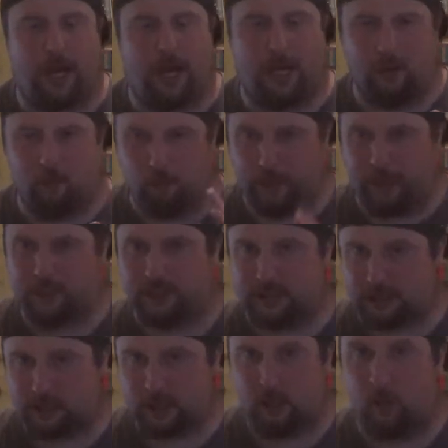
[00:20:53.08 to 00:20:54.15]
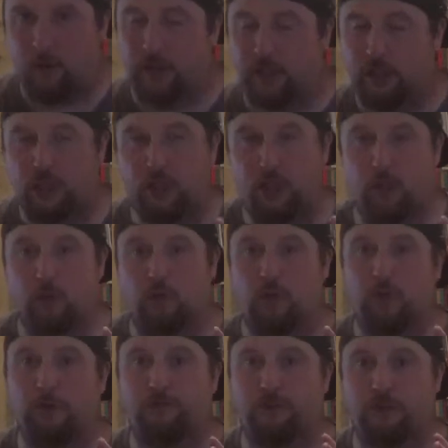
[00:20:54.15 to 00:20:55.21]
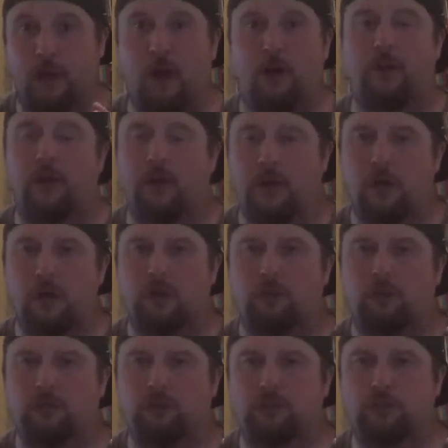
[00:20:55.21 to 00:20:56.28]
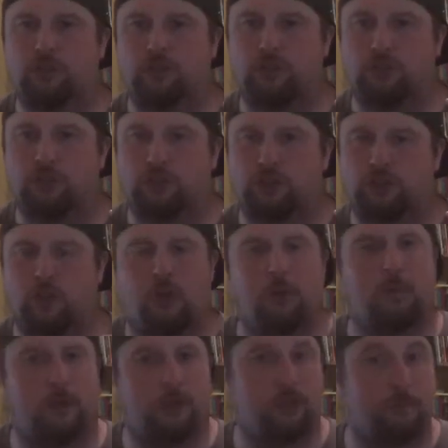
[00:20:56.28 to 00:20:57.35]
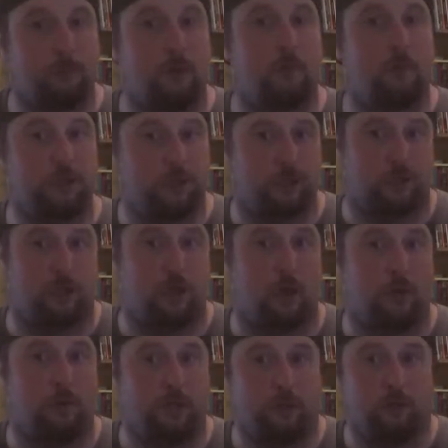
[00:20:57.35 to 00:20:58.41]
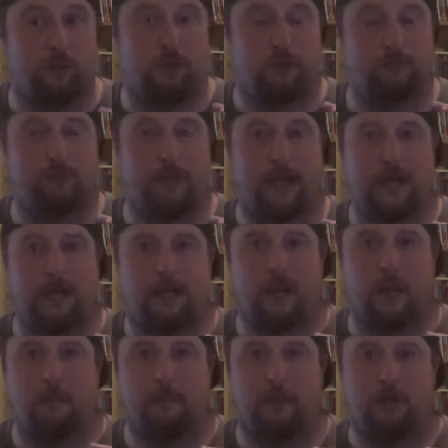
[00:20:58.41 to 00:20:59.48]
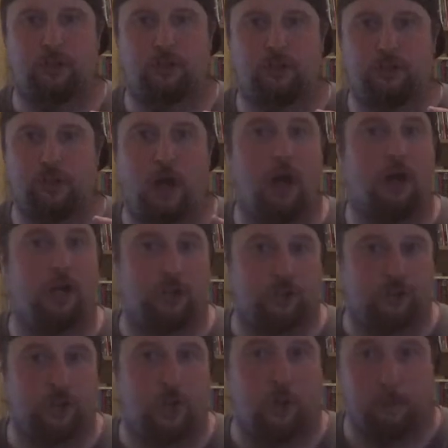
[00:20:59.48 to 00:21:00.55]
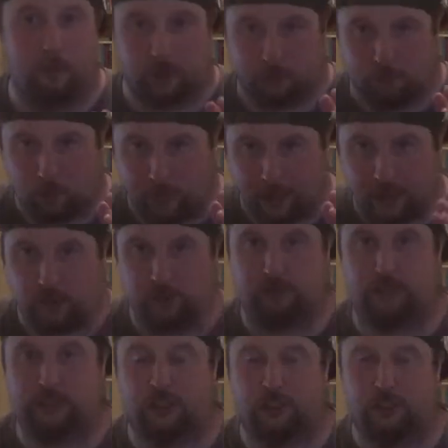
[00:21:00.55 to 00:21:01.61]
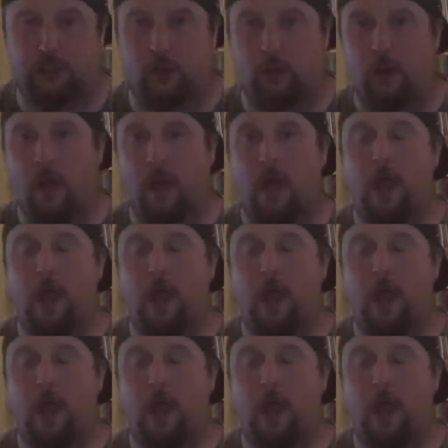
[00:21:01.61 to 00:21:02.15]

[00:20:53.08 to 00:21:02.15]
In Weird Sister College, you could have done so much more with the show. You could have made it a much darker show, a much more interesting show.